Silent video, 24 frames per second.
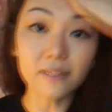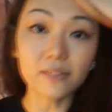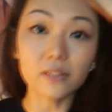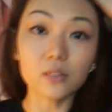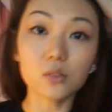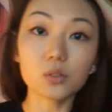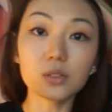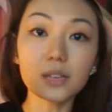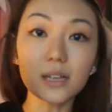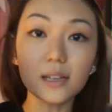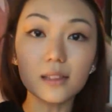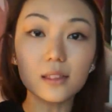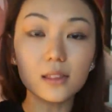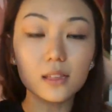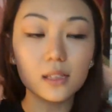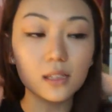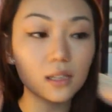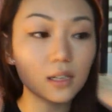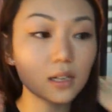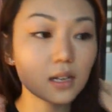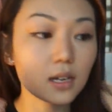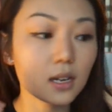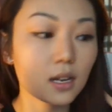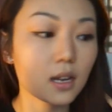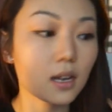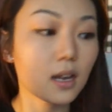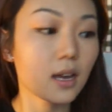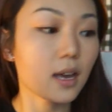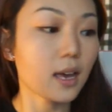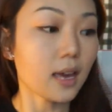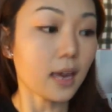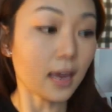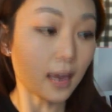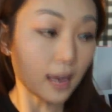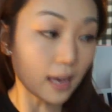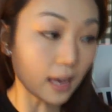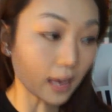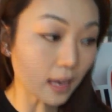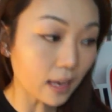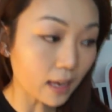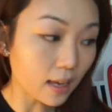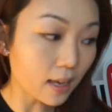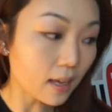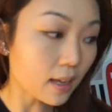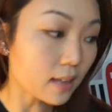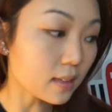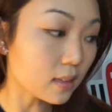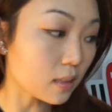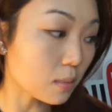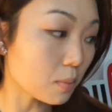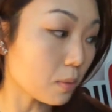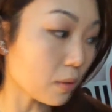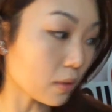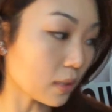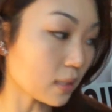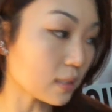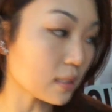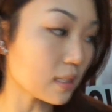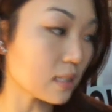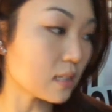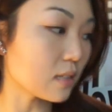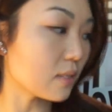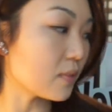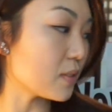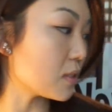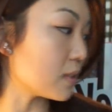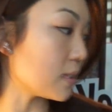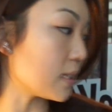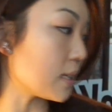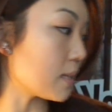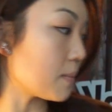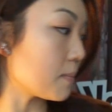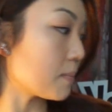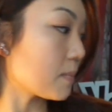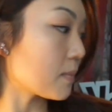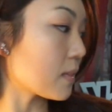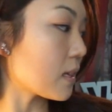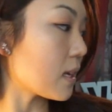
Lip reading: have a look at the products individually.